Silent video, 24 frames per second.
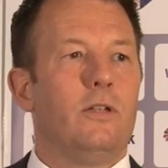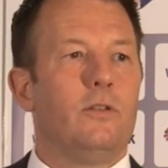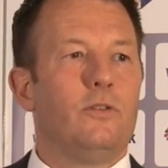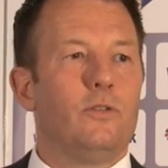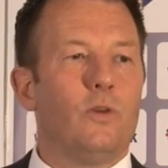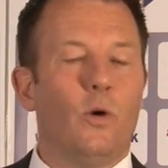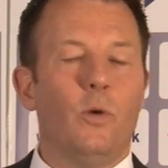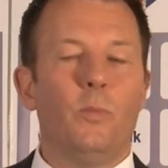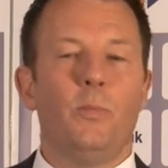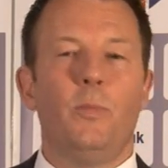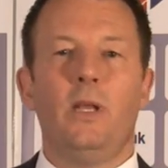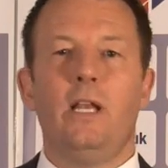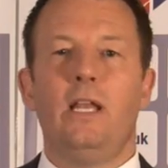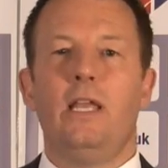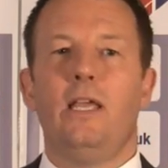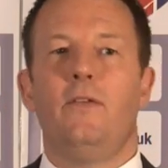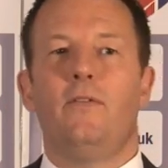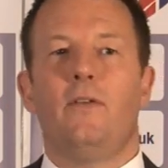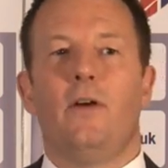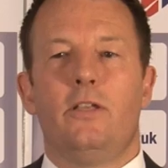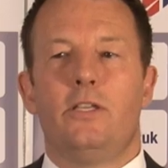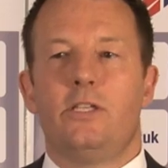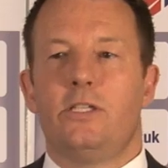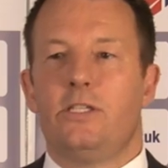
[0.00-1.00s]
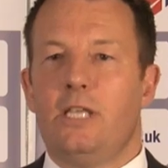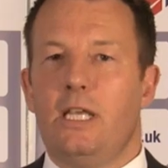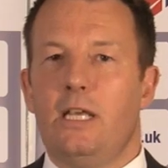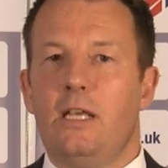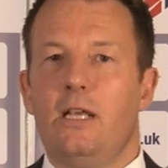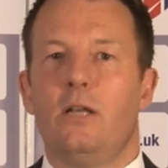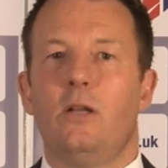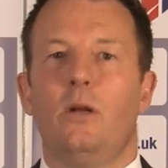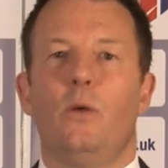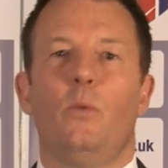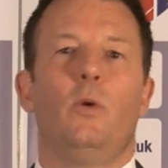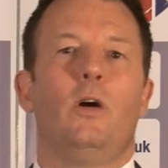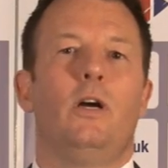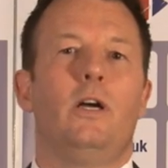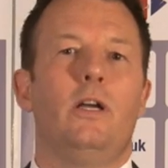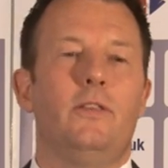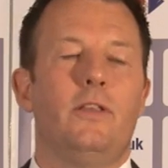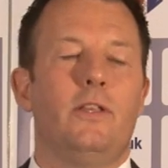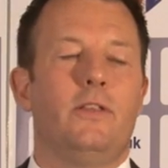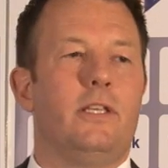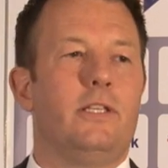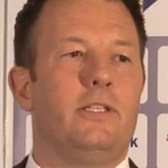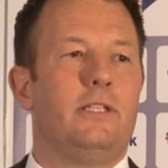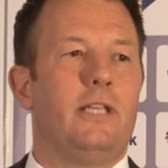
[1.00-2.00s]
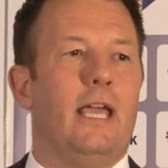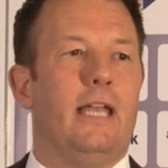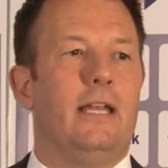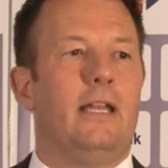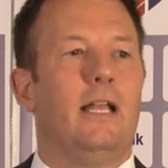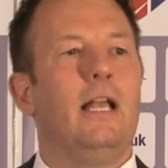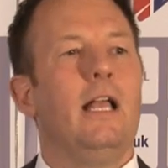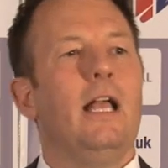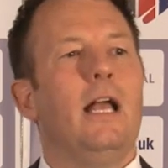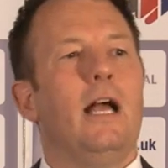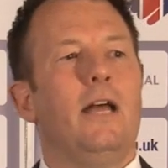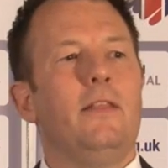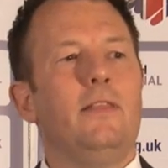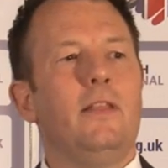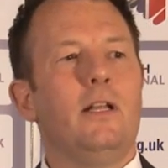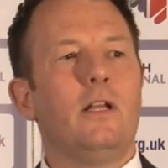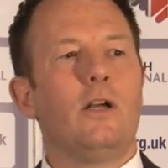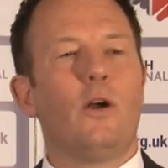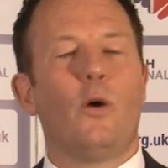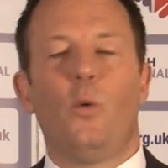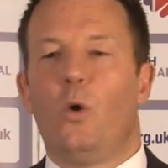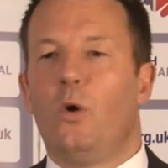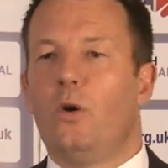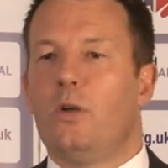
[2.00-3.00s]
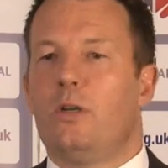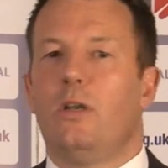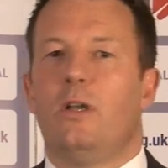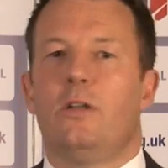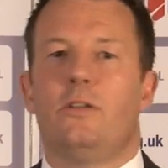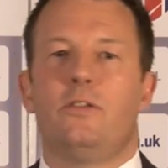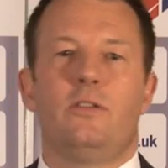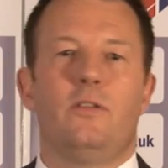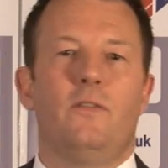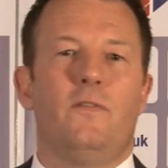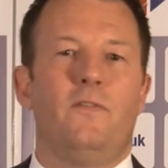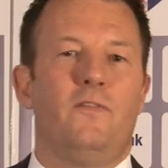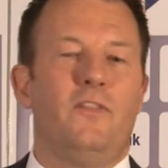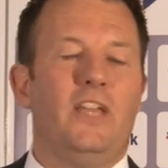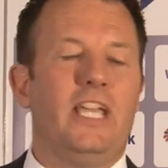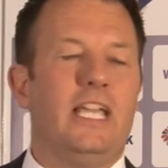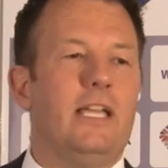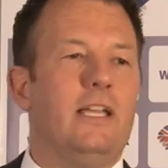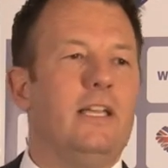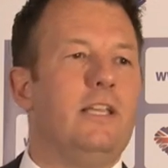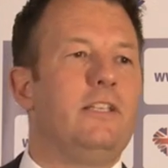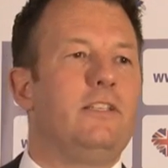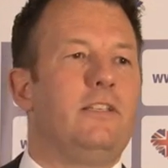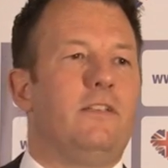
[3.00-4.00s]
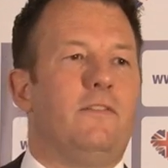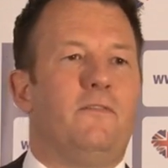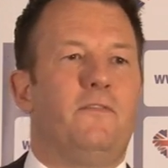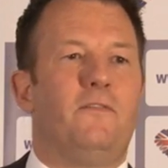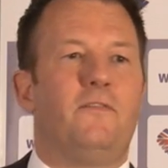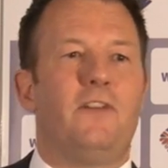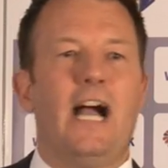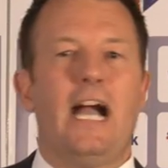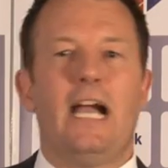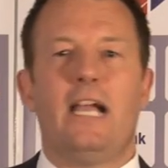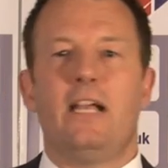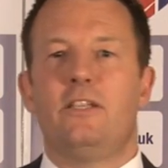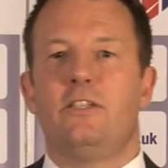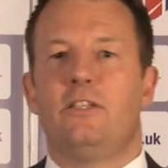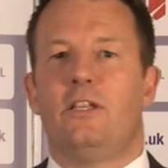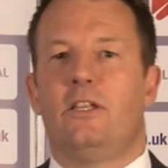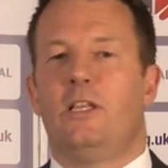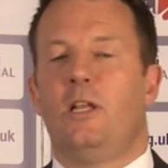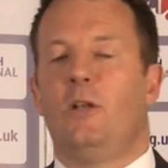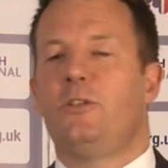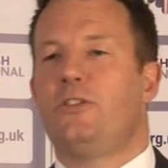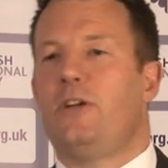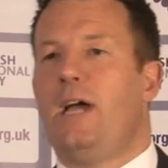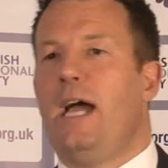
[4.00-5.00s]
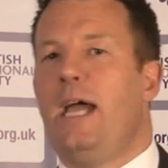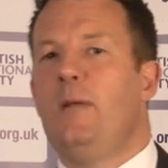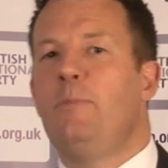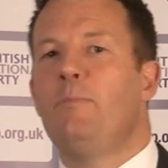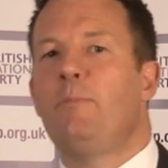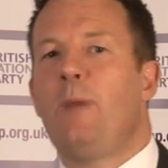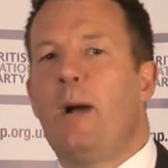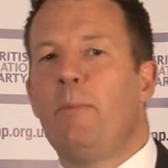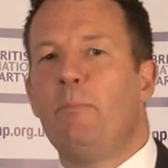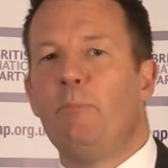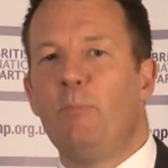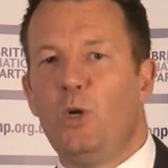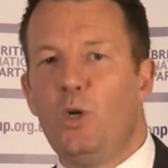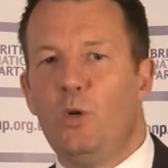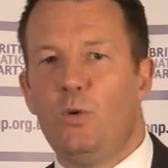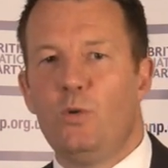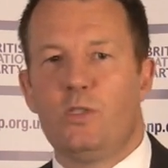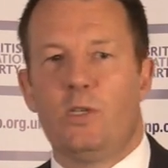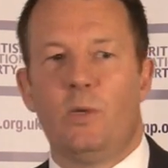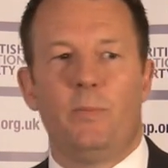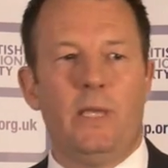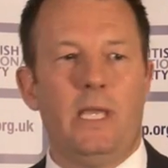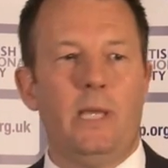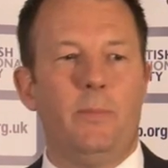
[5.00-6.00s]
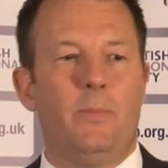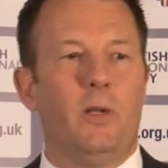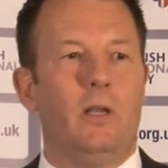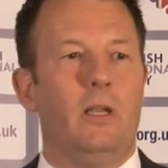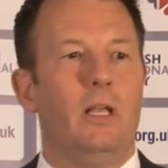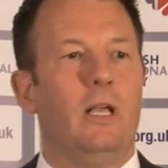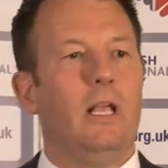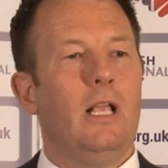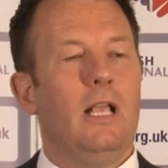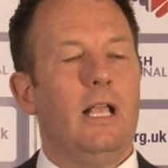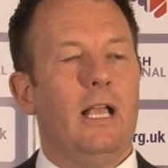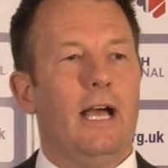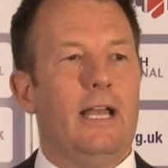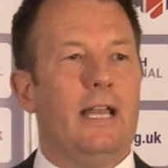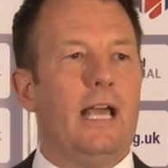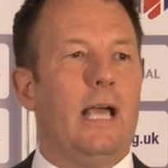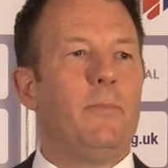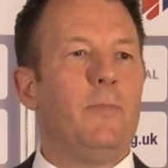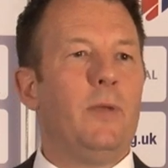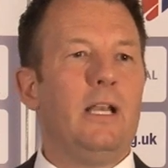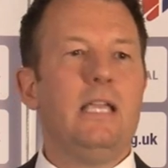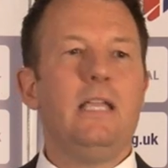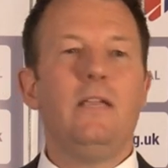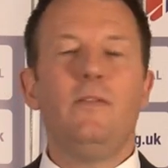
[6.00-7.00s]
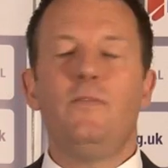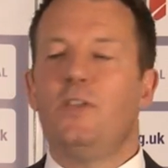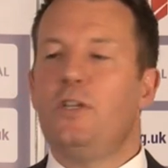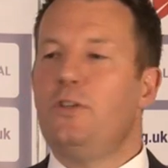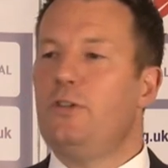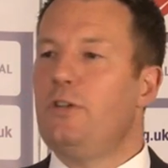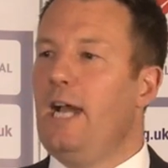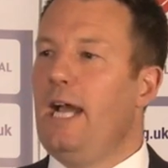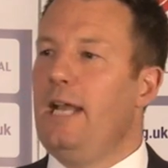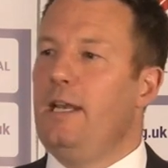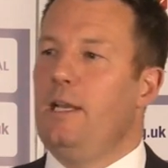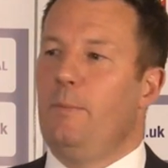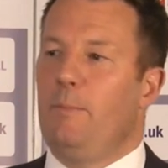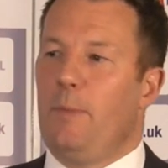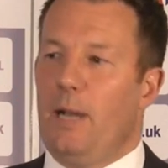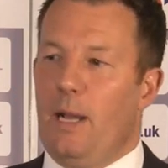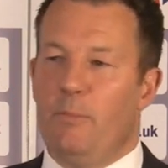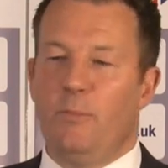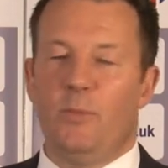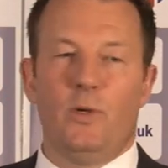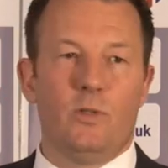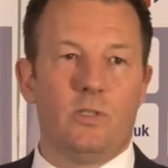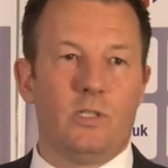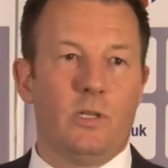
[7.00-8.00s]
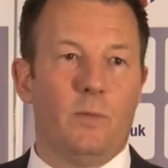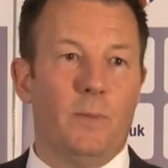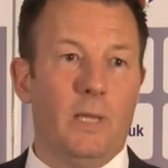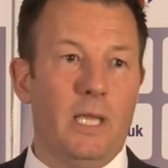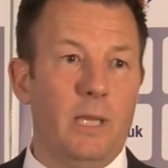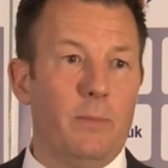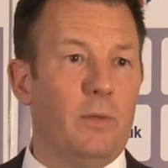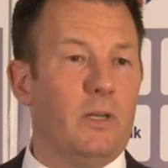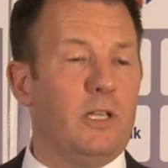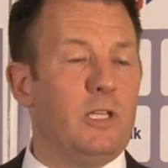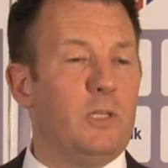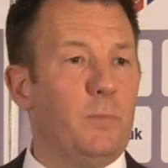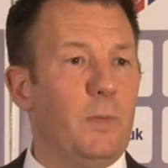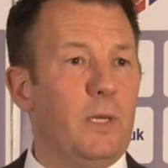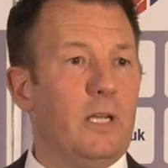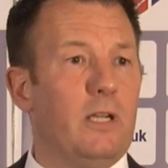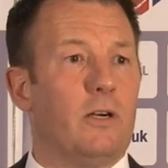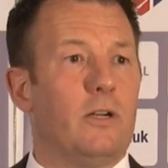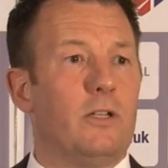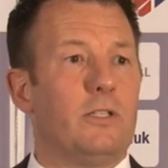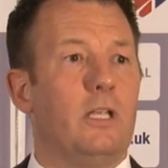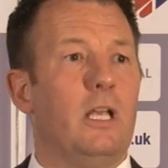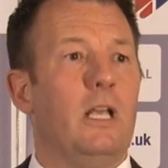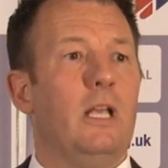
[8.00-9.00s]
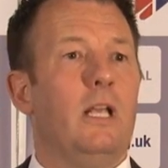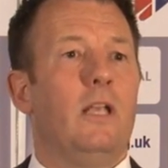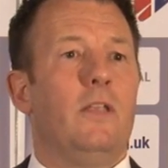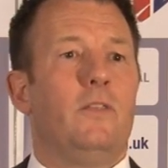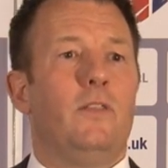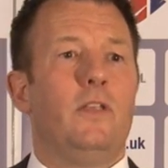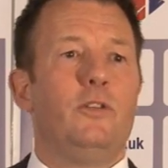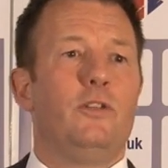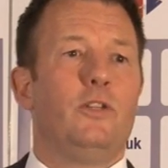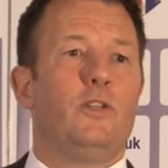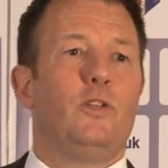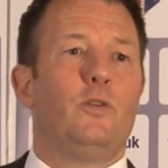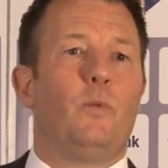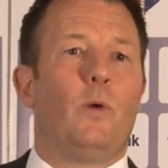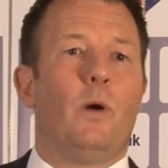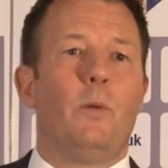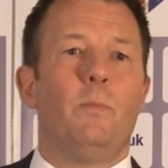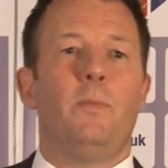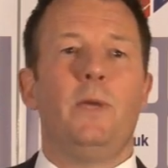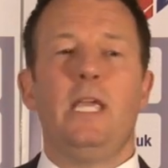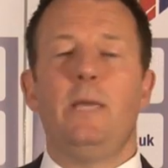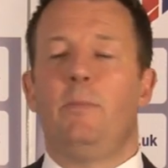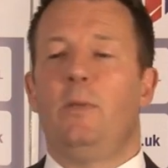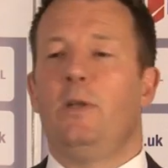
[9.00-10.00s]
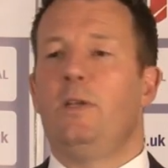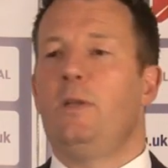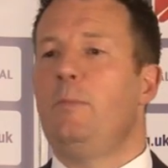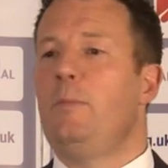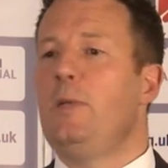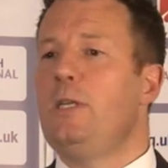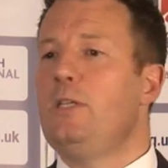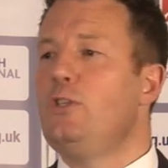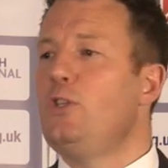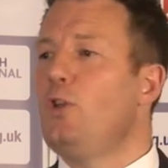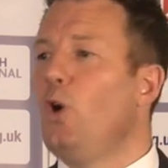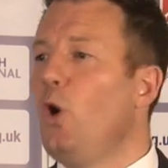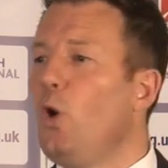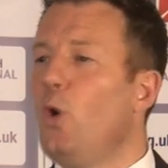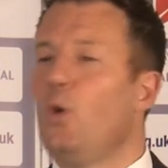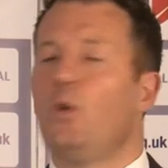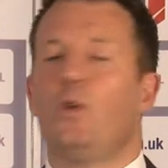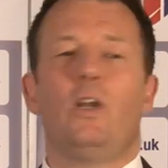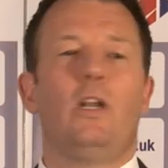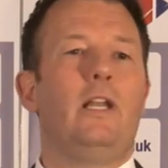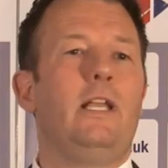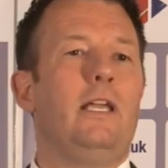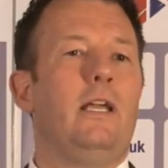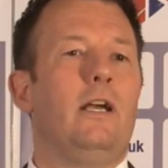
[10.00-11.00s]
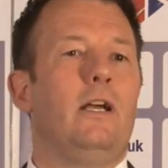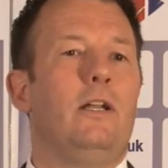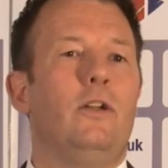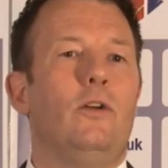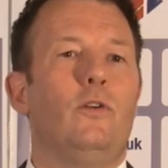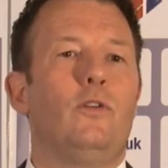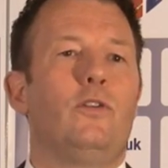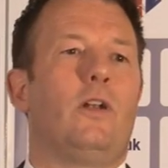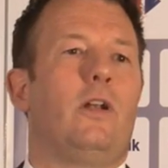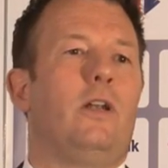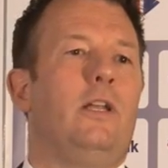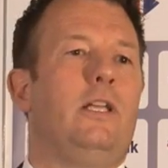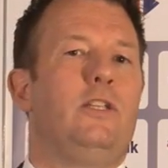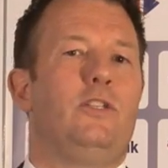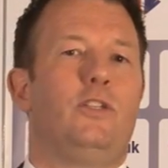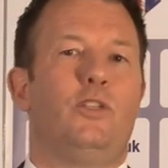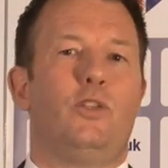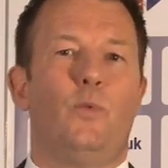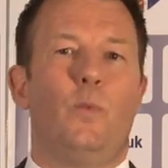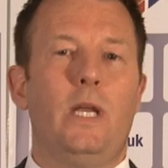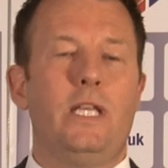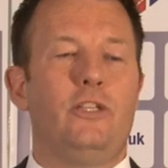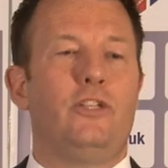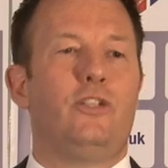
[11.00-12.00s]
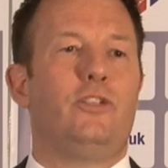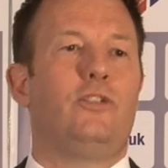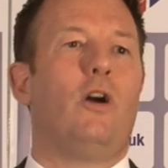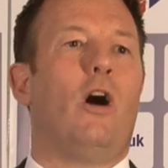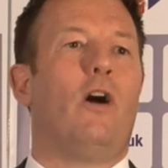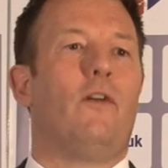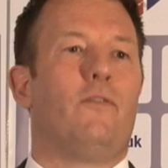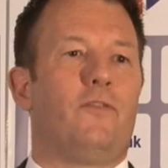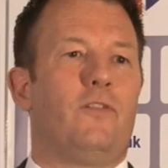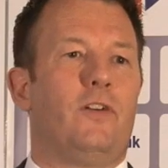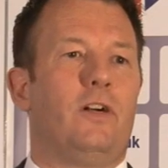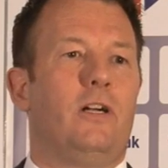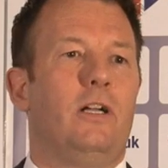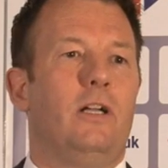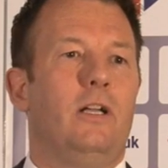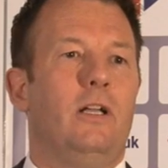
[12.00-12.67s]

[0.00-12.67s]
Don't believe a single word that they're saying. And they'll quote lots of figures and facts and they'll try and bamboozle people. And I believe they're trying to bamboozle people is because they just want people to be totally and utterly switched off.